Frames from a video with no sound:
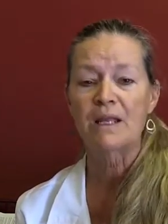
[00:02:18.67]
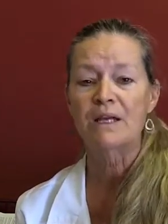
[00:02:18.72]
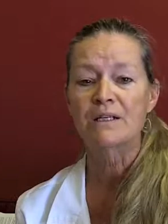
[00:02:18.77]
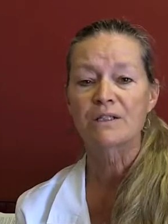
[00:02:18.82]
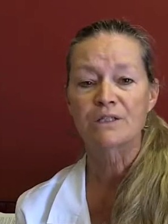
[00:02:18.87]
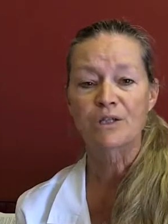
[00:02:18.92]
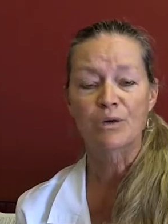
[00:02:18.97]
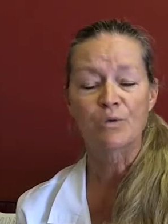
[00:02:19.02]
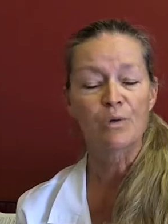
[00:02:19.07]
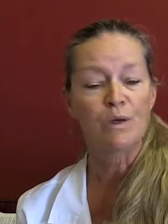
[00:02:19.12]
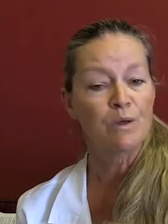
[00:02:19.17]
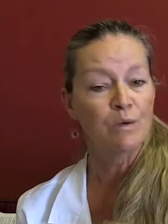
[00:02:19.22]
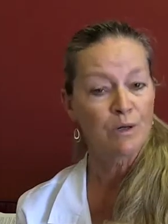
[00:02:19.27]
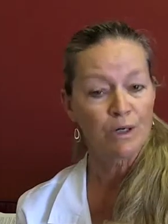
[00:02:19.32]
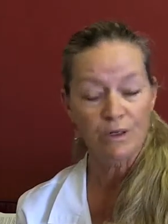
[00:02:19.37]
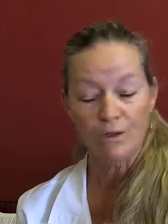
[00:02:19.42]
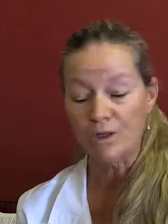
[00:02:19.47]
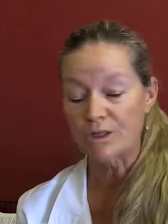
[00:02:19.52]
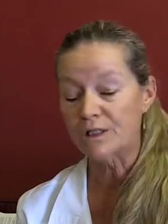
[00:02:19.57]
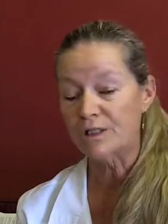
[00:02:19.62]
So we are
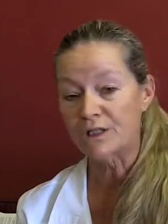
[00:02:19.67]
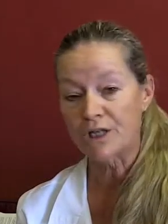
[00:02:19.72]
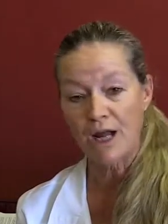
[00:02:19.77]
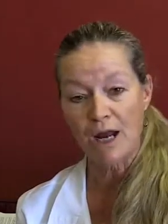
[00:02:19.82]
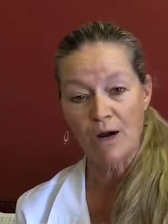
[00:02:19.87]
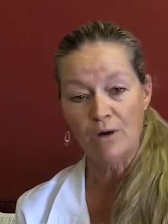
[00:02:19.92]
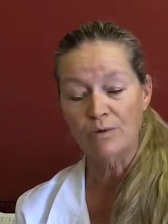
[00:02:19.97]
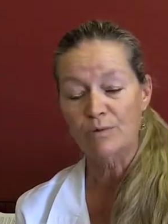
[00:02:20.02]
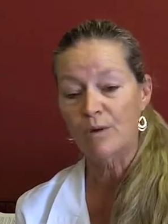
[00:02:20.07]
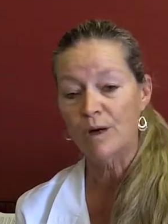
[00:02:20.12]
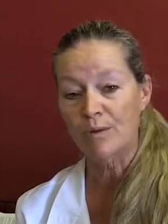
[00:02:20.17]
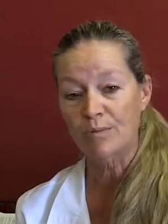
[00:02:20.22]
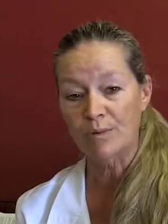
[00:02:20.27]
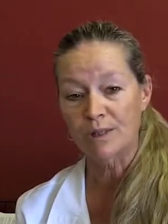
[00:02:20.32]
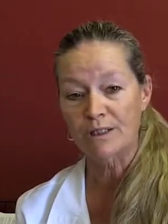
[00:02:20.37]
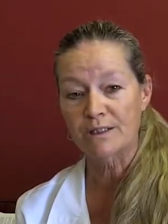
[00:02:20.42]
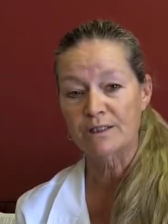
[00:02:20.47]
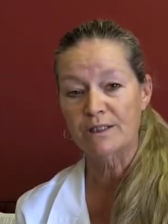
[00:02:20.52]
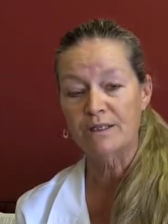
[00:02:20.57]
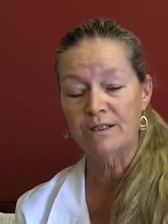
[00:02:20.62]
going to count white
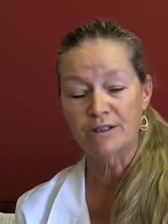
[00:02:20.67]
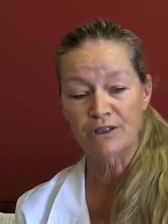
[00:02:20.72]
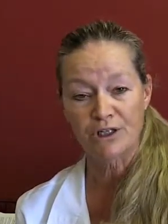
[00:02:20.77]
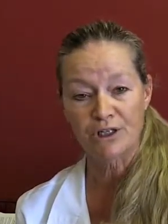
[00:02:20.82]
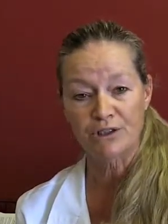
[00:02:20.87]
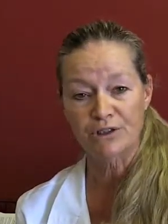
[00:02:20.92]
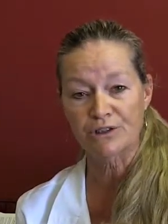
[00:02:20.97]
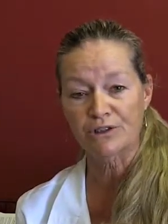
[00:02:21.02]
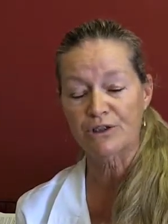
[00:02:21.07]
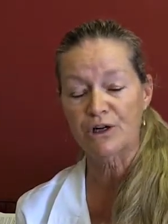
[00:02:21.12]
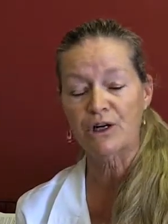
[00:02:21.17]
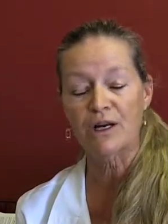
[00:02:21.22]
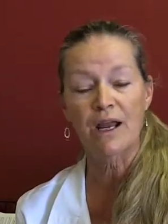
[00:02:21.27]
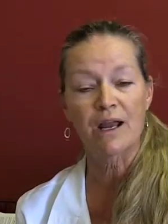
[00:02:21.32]
blood cells, chances are,